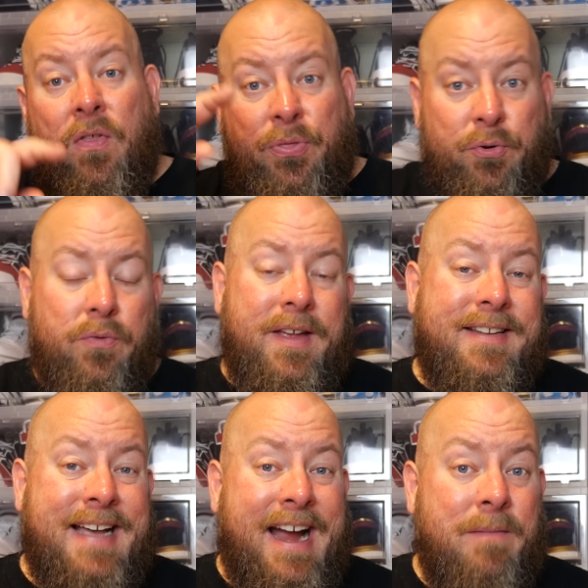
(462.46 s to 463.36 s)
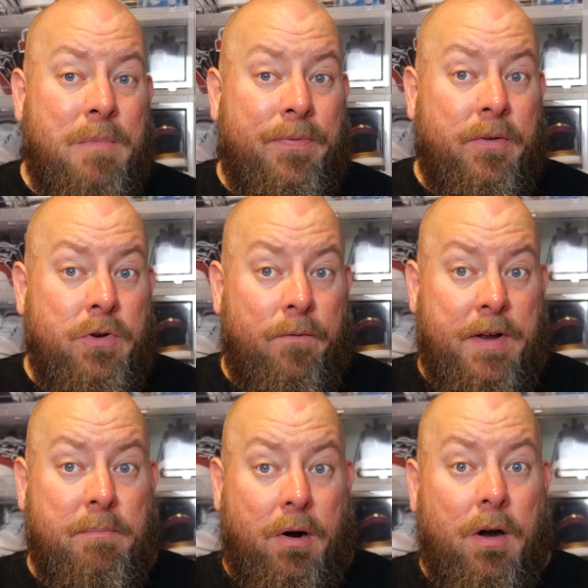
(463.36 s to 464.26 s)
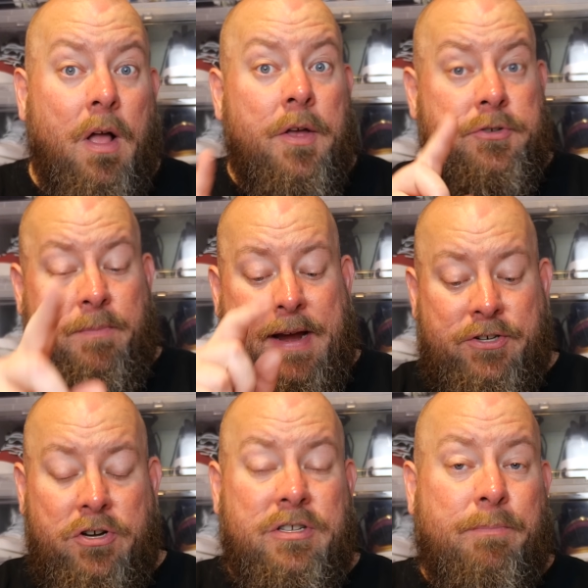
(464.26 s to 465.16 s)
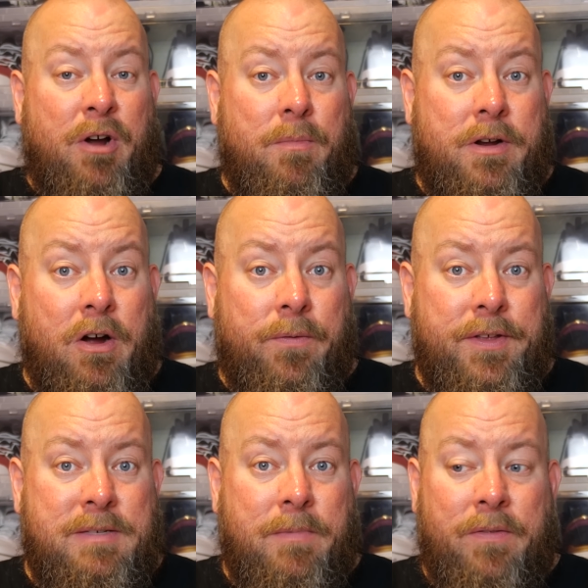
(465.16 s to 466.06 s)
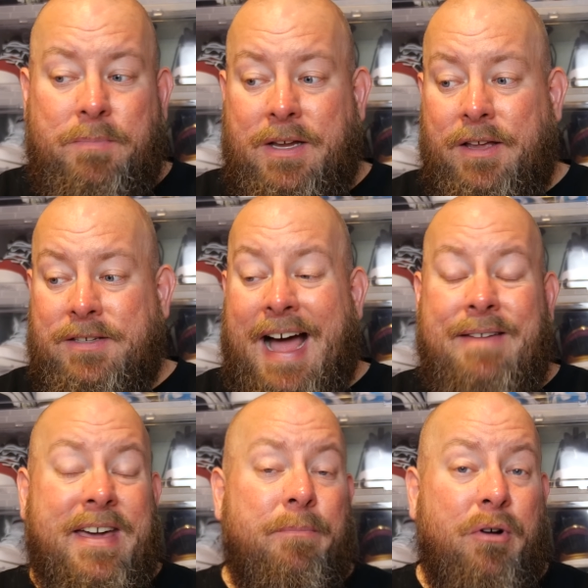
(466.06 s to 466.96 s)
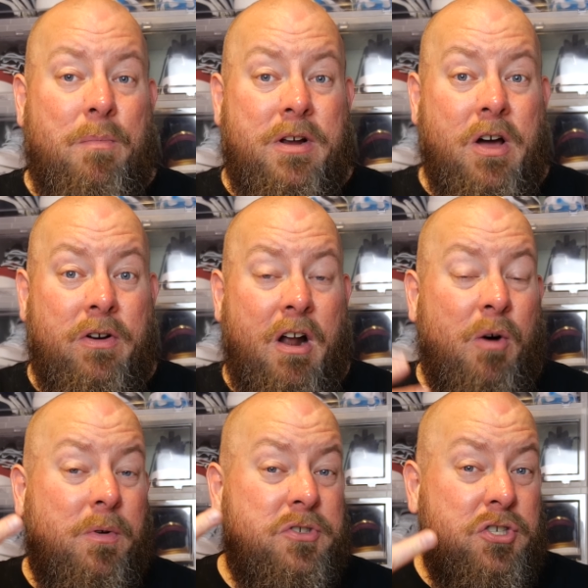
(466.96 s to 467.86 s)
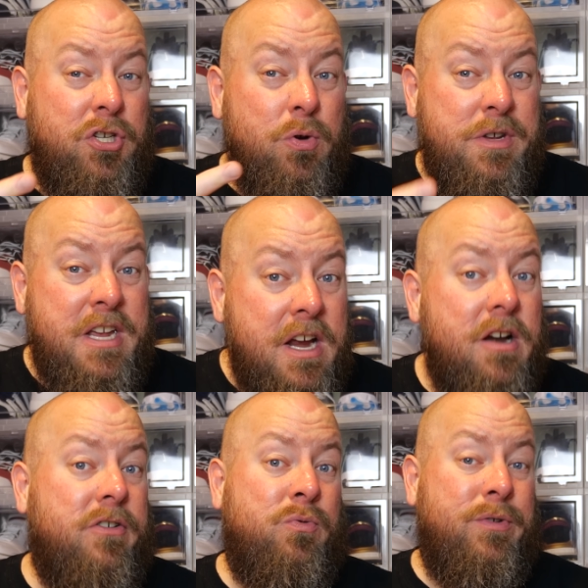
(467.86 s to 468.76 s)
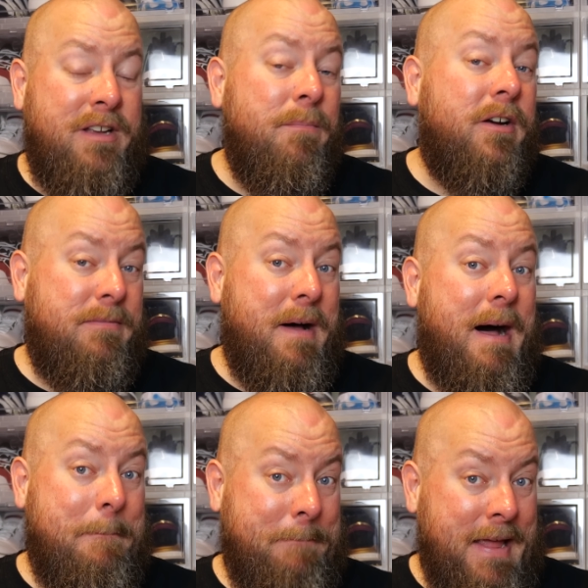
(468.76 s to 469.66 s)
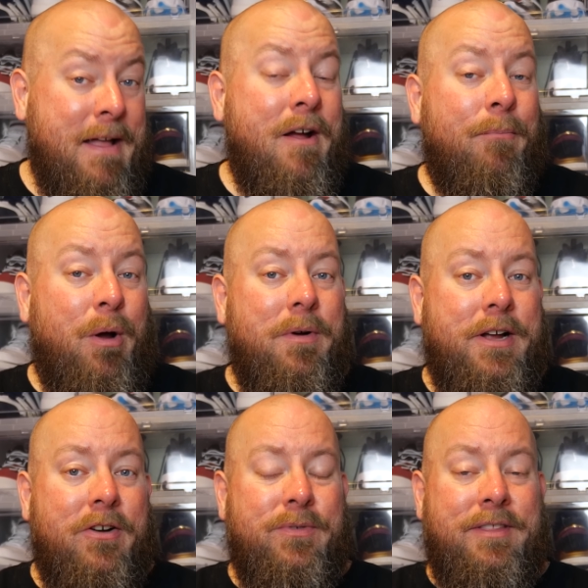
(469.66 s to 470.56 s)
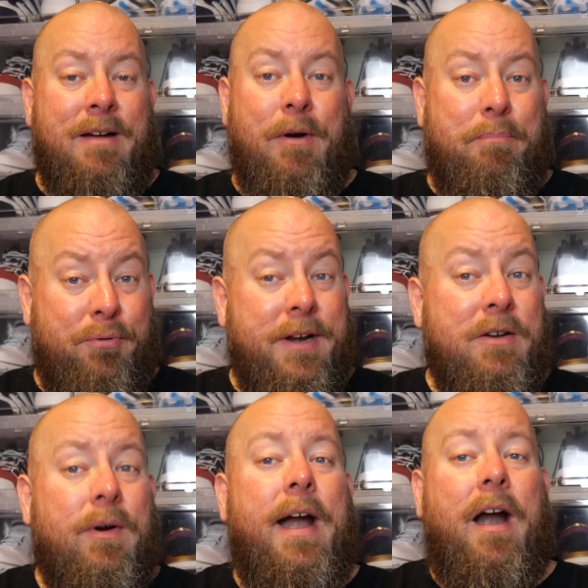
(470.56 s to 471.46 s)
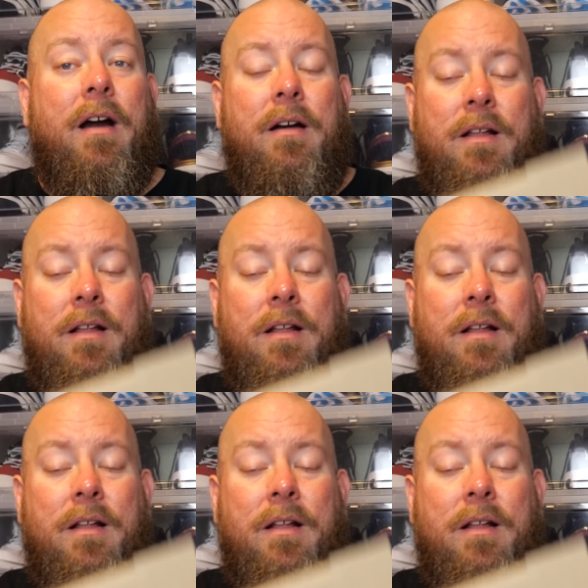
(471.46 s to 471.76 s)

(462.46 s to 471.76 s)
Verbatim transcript: through the entire month of November. So make sure you use the promo code for this month because I haven't had a promo code in almost two years with 7 bucks a pop. Promo codes with them are pretty rare.